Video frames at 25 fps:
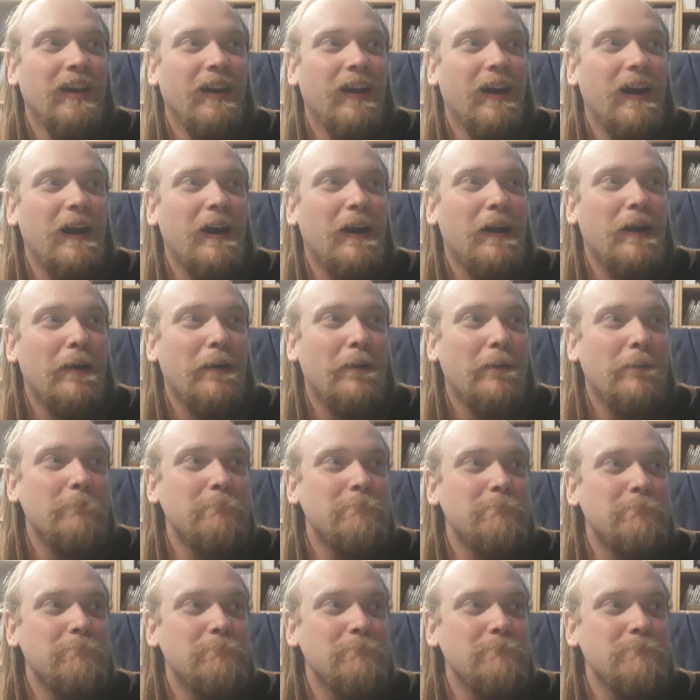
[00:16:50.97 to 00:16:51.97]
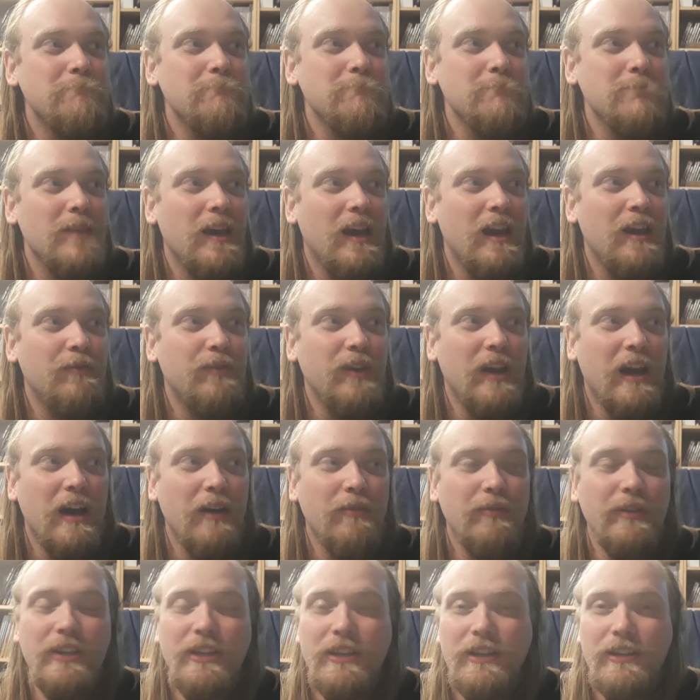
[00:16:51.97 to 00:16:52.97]
Um, if you
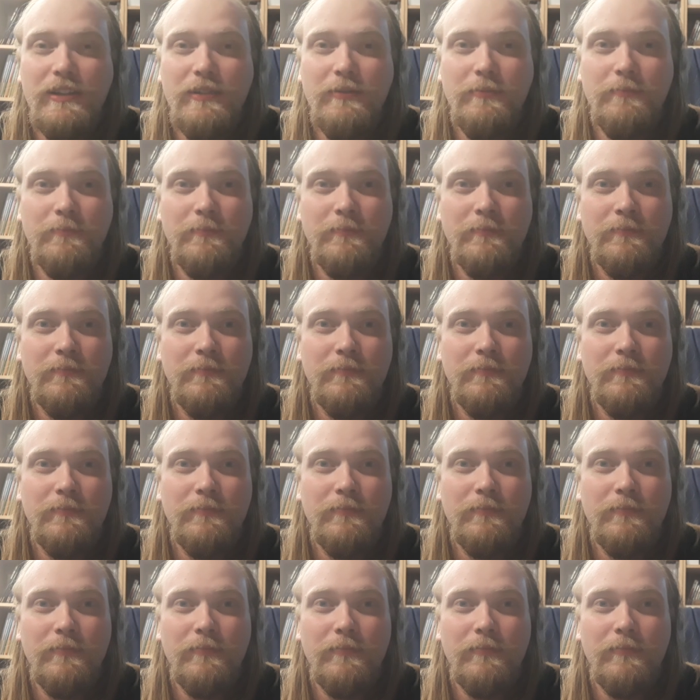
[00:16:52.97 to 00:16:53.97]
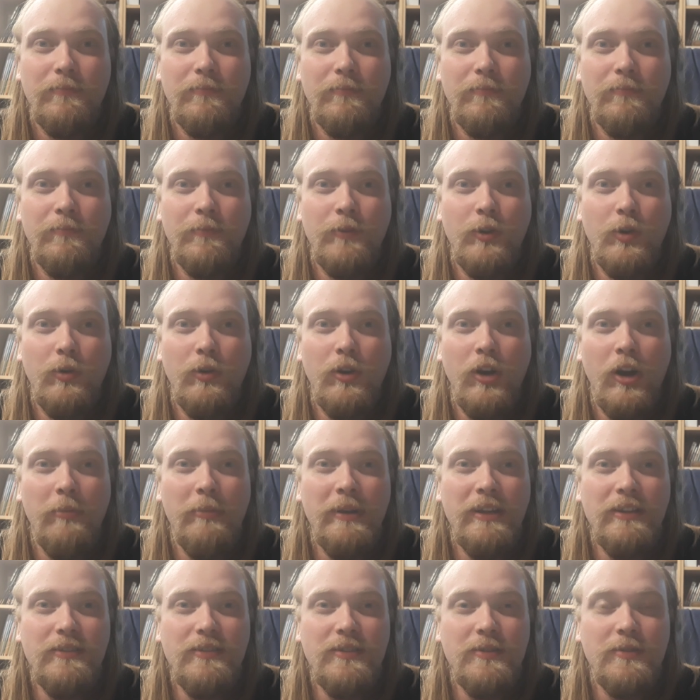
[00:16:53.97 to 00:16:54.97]
have any
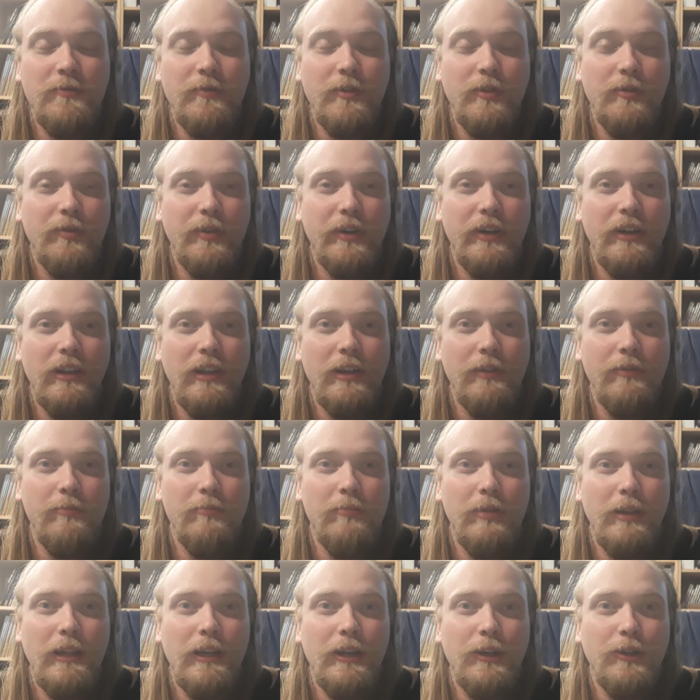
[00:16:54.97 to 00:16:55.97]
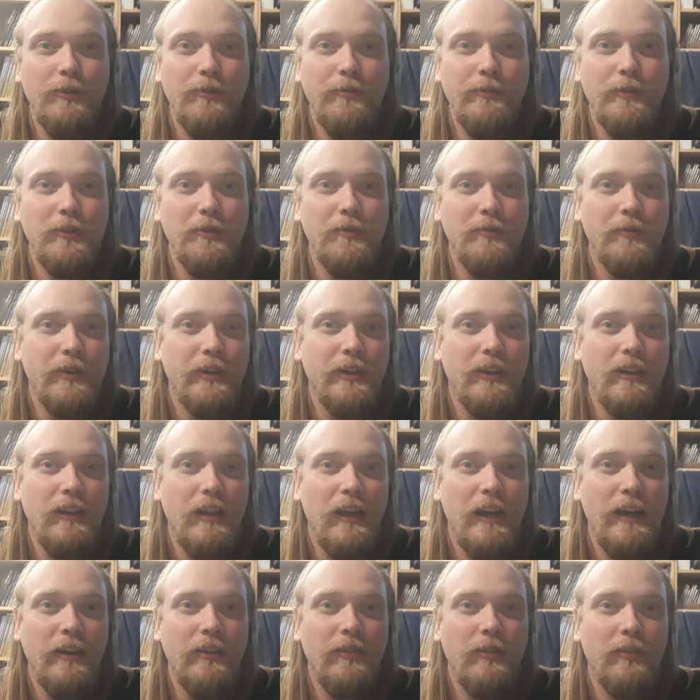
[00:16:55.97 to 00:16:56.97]
comments, feel free to leave them below. Feel free to
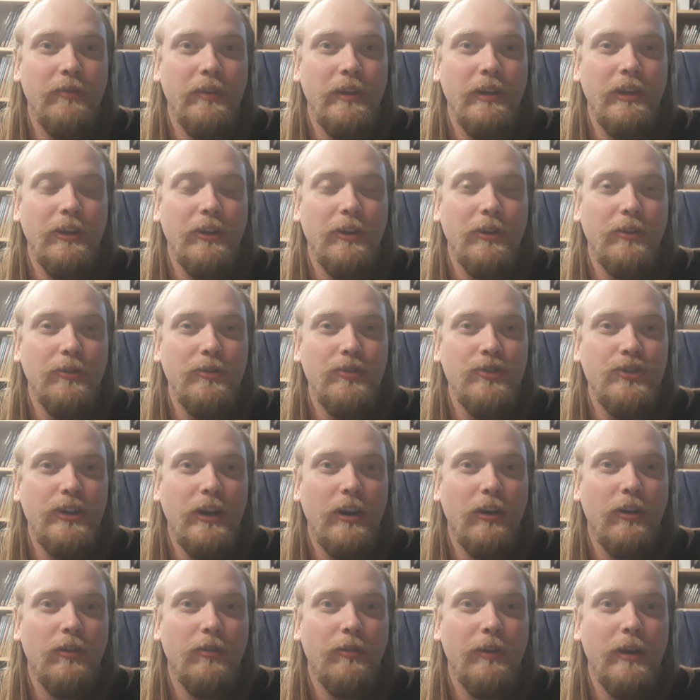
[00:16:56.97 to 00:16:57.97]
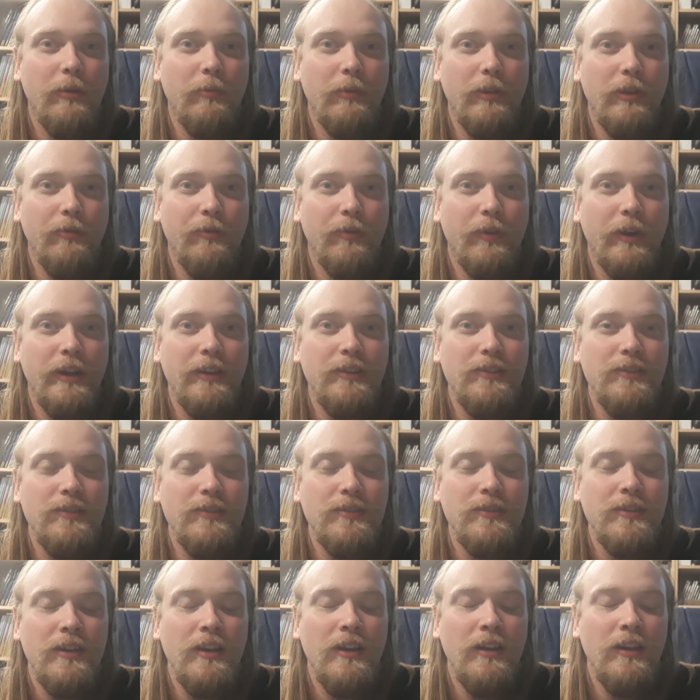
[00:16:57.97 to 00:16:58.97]
like the video, share it around with your
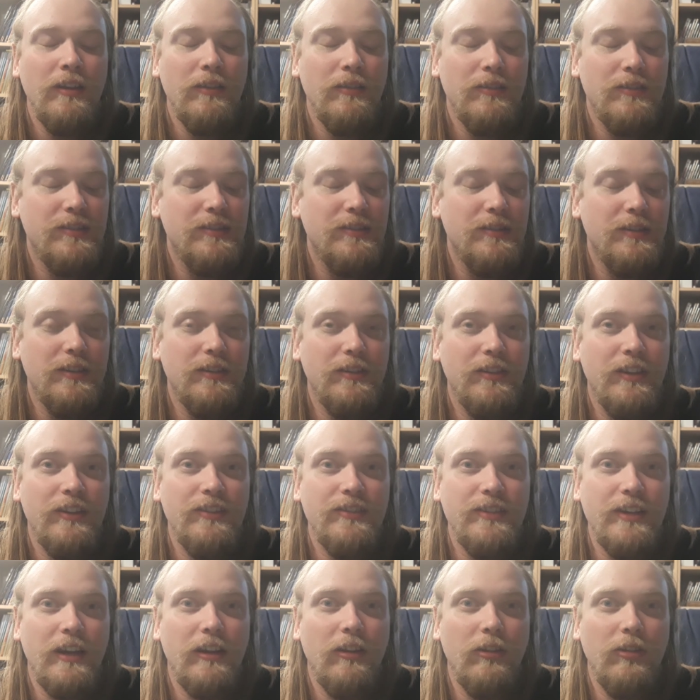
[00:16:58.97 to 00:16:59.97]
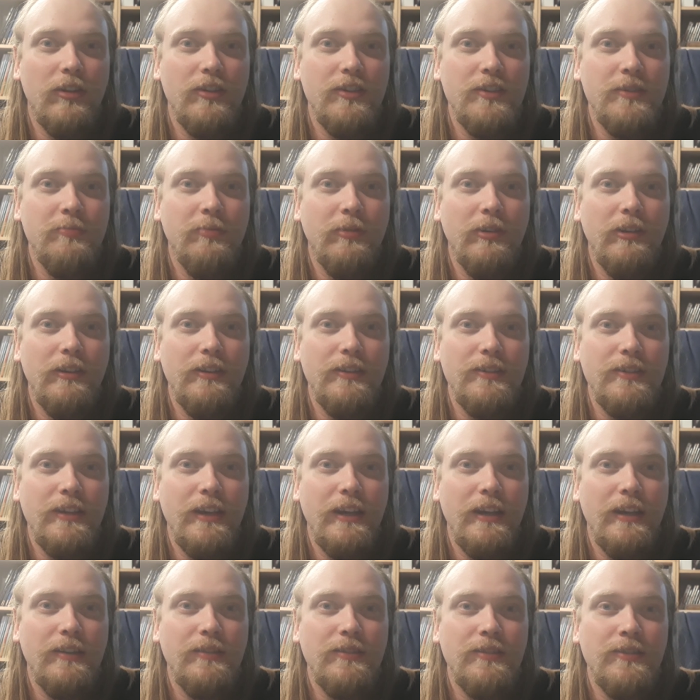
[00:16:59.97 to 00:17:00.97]
friends. This did contain a lot of spoilers
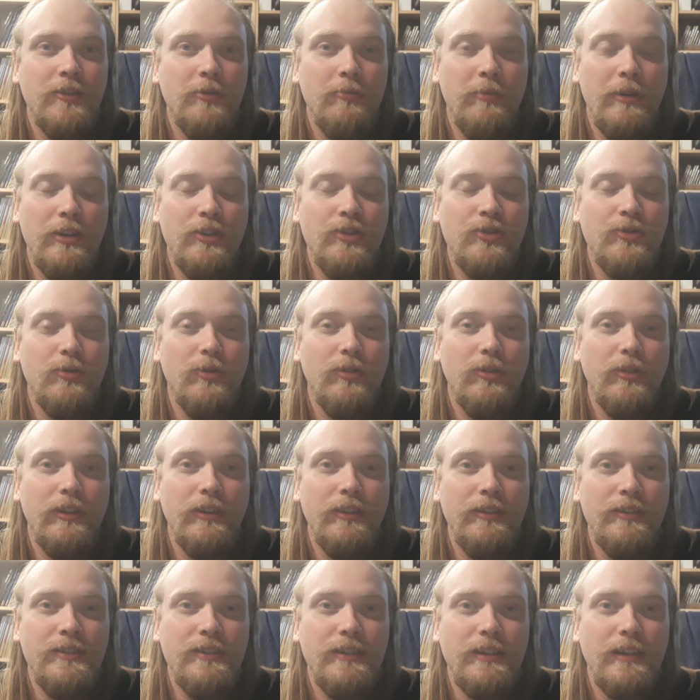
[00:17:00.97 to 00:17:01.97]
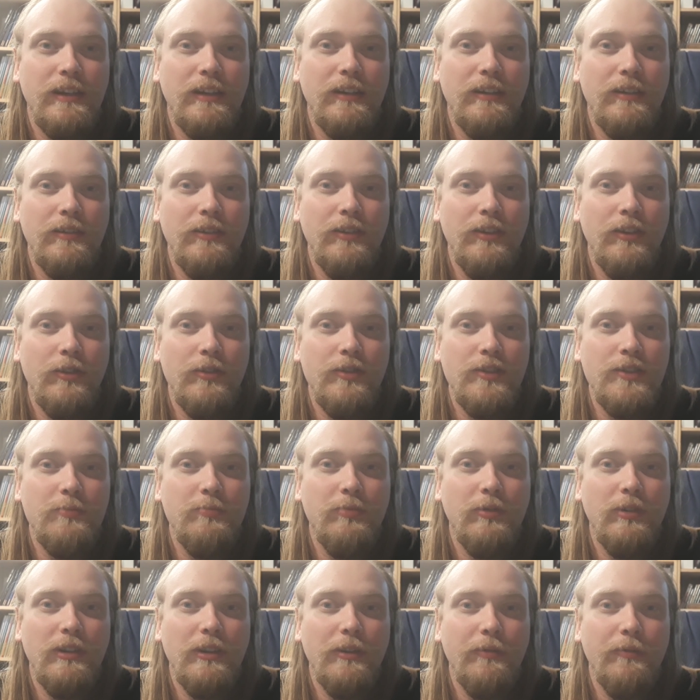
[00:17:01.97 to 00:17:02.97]
again, so make sure that you don't
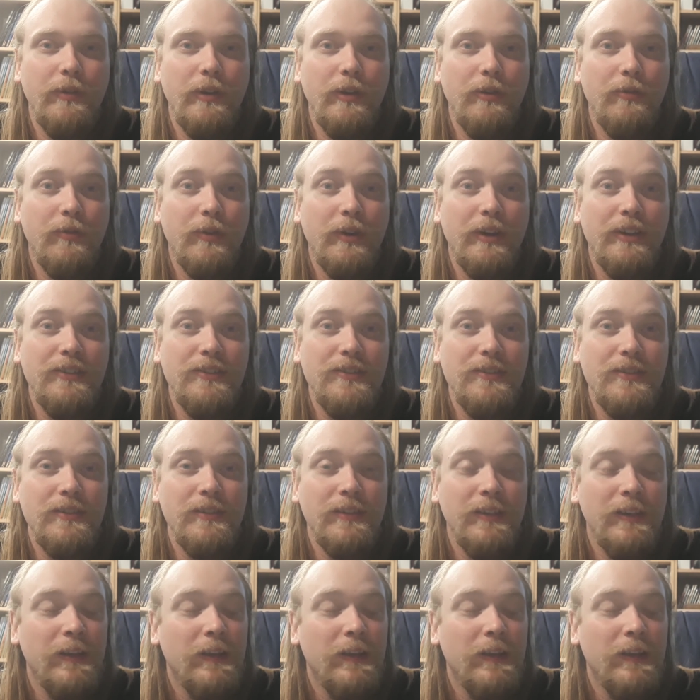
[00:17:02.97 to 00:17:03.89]
spoil it for your friends.